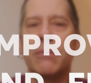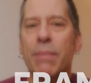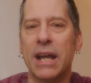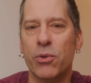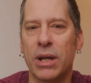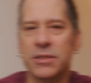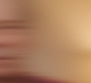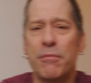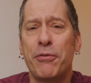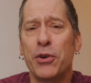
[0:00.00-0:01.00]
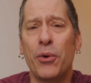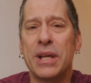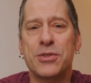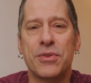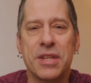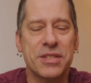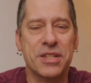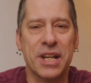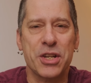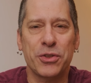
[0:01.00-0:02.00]
background. Before going into this
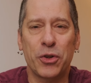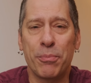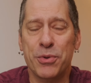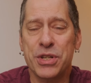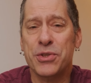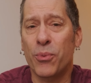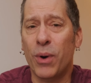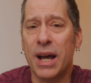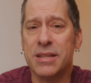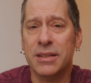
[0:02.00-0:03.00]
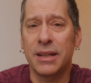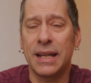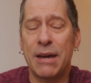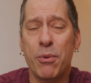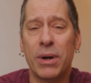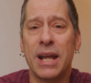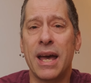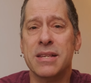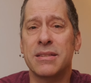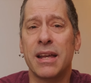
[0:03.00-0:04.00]
discussion composition-wise, everyone
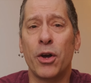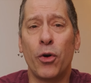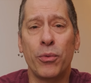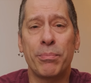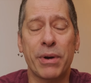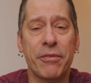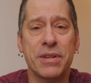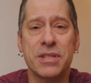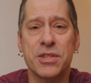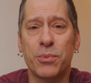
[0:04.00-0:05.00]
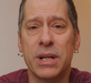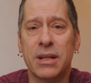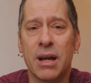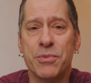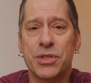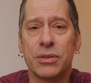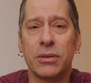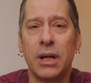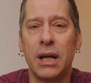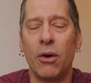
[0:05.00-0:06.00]
has their own preferences when it comes
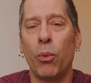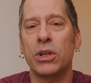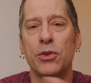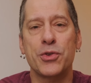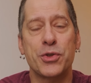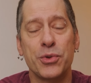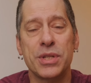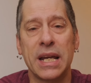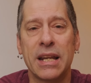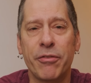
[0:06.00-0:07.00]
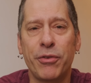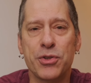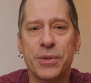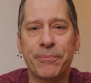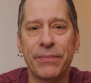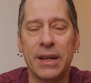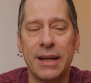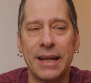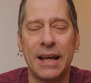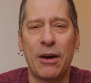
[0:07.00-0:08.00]
to what looks good in a photo.
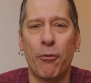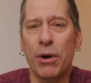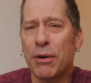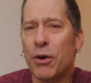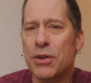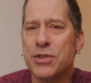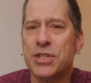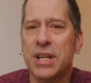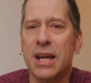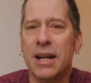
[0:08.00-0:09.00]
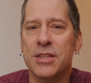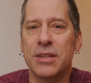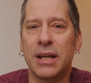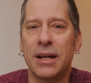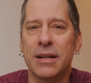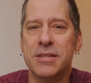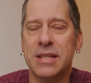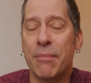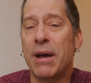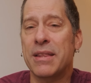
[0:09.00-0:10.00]
What I'm going to share are
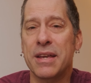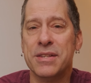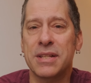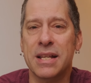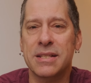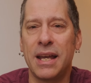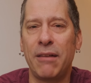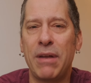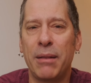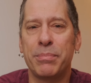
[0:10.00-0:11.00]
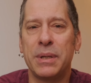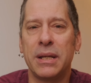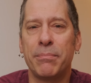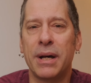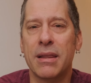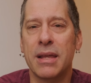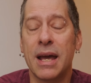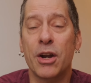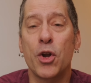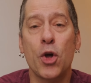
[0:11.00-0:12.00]
some ideas that have helped me, but they
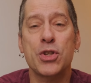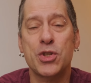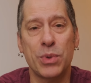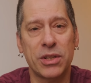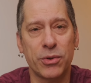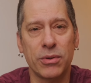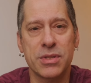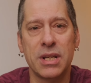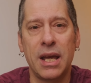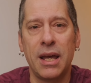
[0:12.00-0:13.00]
are not strict rules.